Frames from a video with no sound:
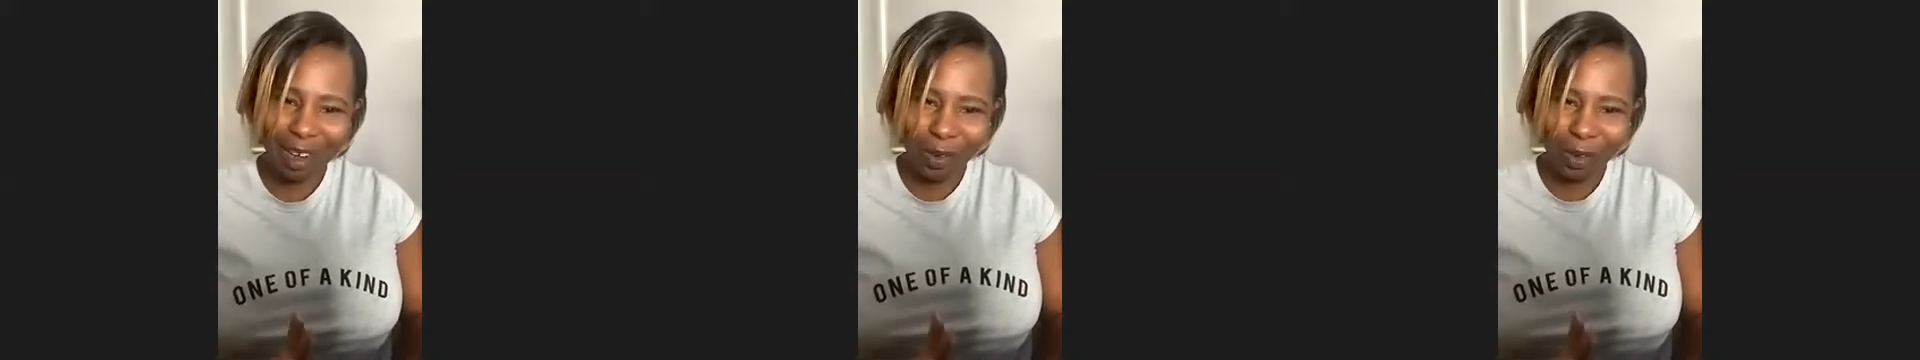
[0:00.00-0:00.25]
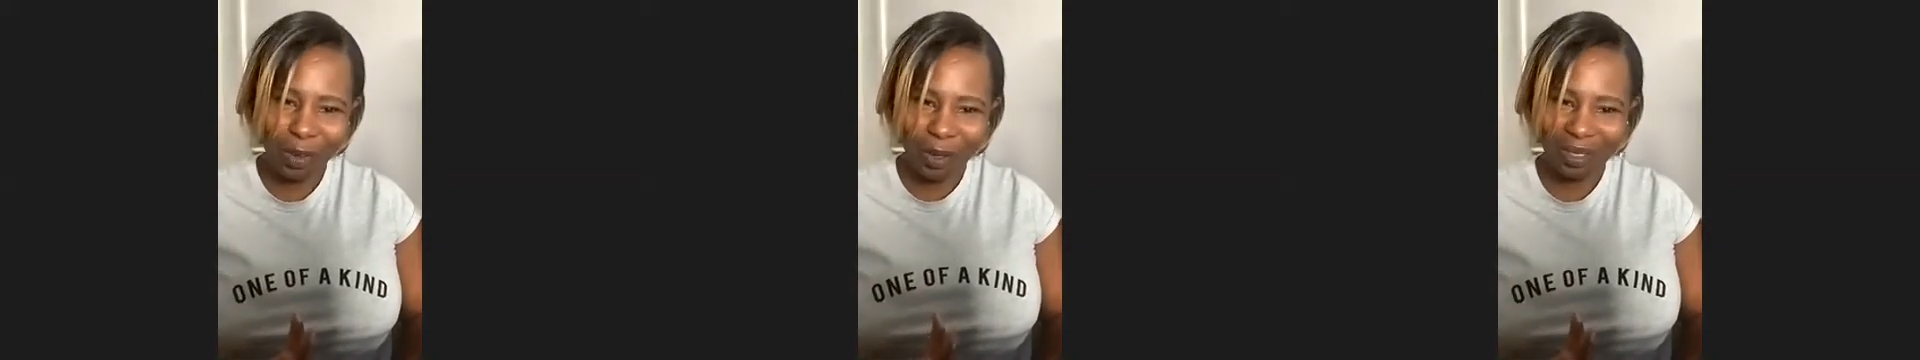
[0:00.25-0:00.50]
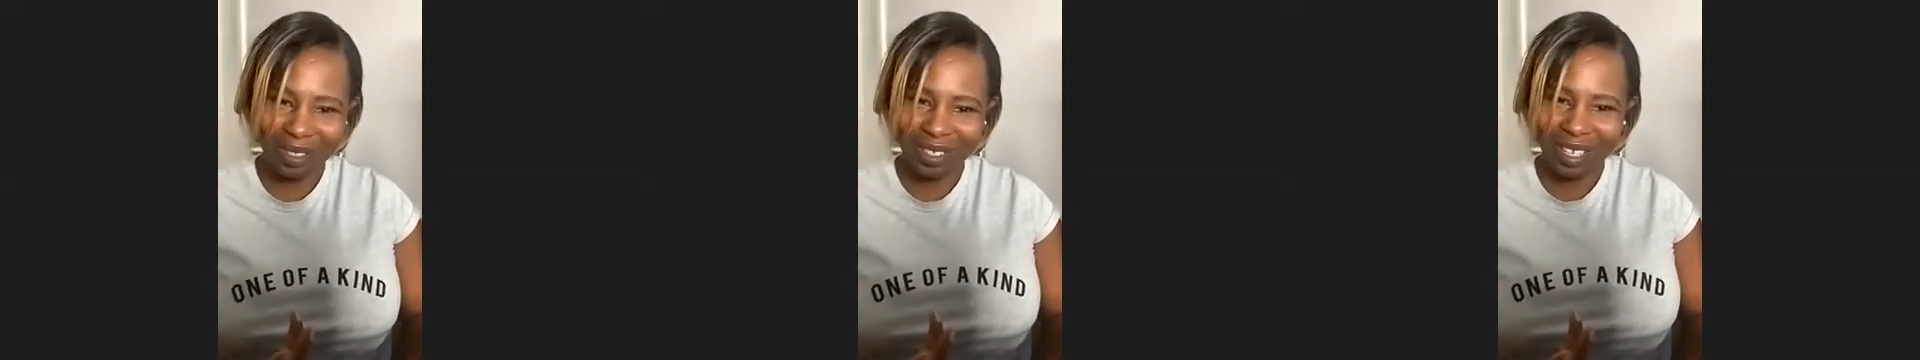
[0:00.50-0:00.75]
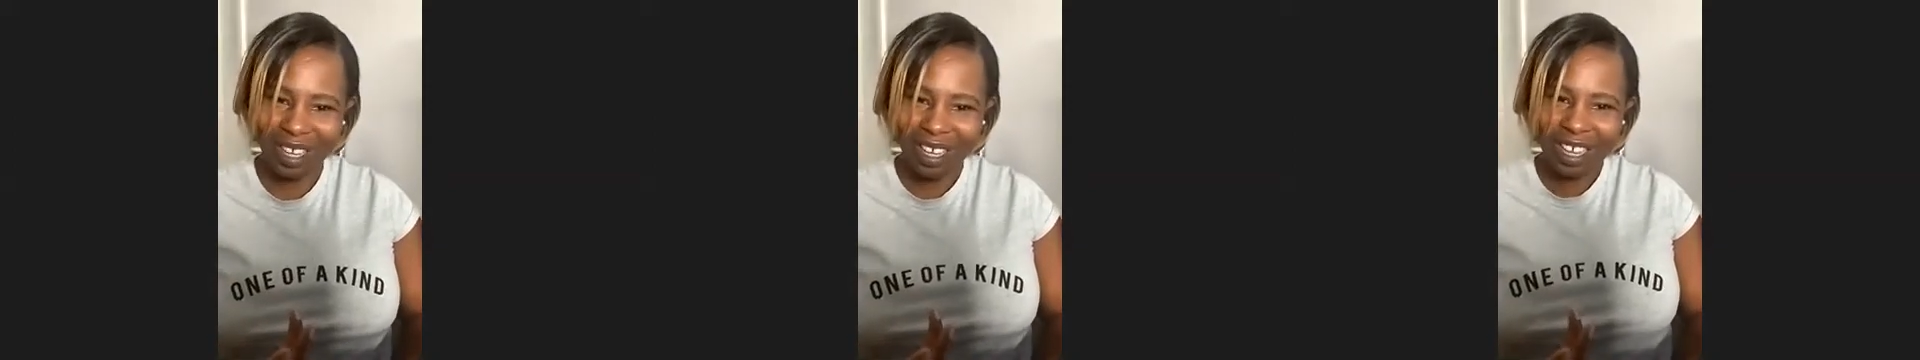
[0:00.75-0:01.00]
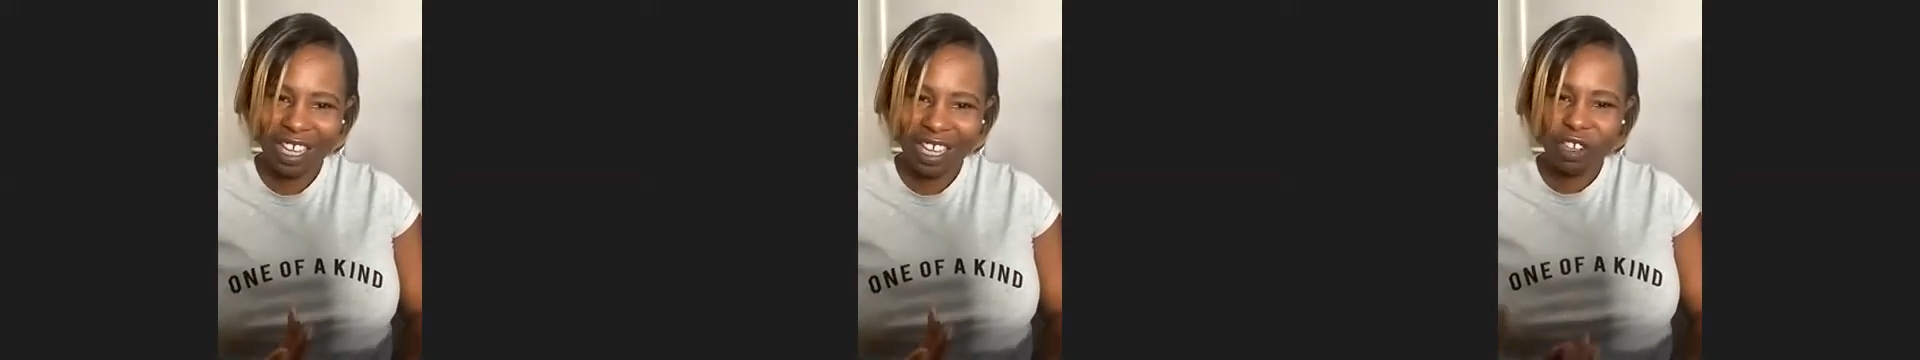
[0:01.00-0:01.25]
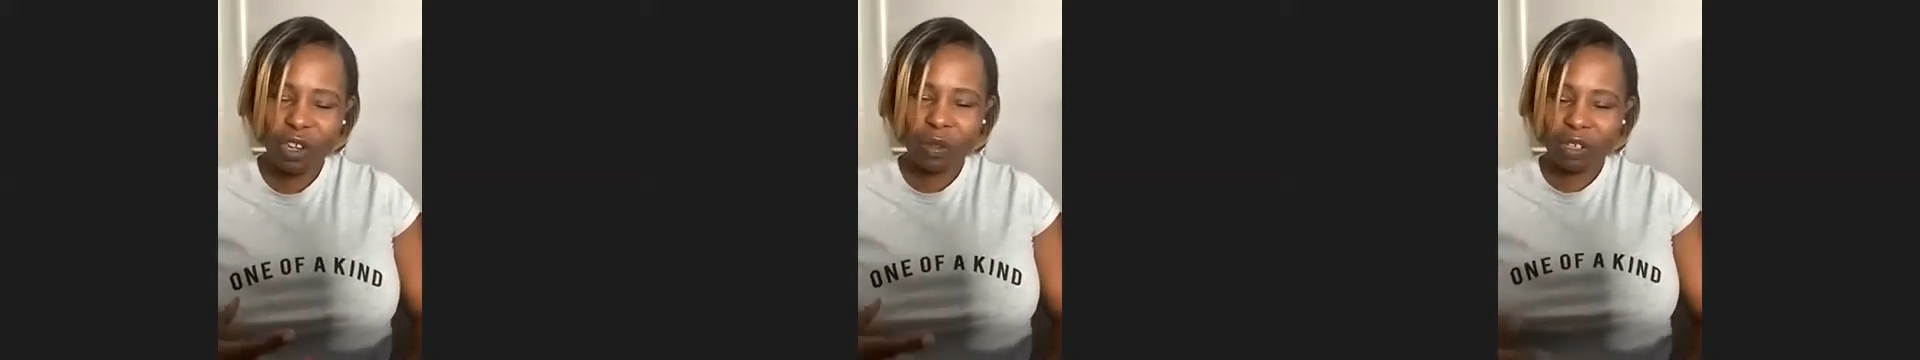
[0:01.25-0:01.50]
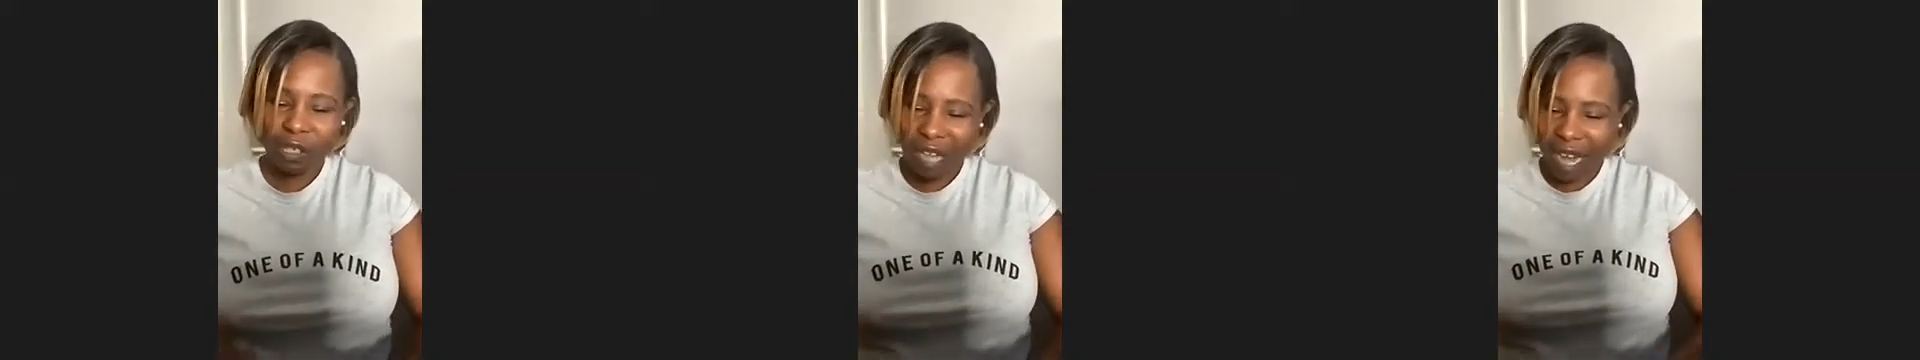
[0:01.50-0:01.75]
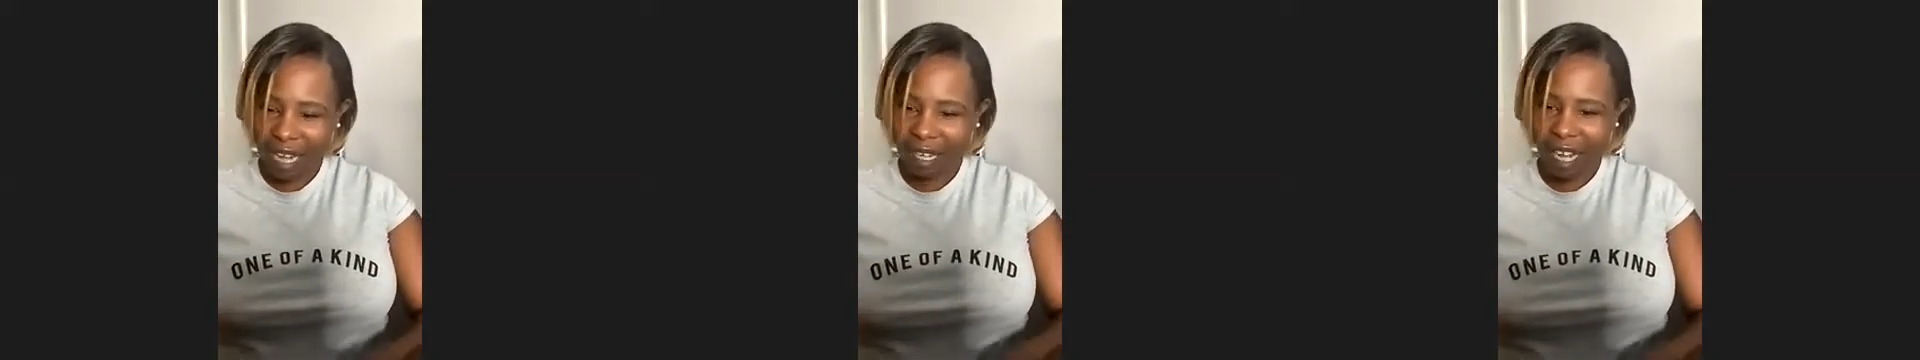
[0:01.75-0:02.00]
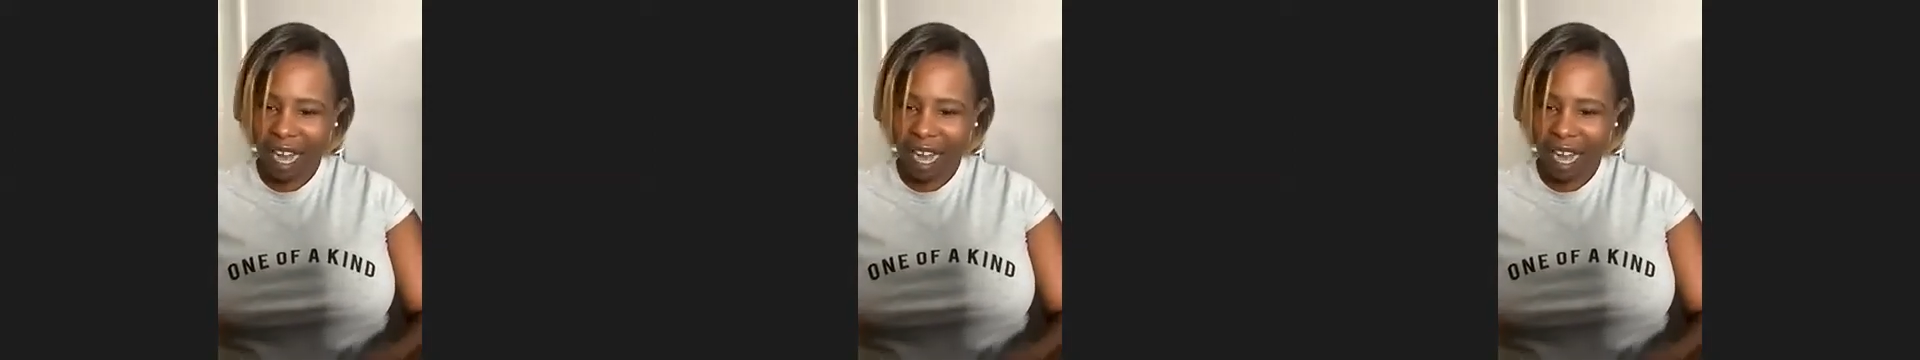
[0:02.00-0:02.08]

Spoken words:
almost, you know, because I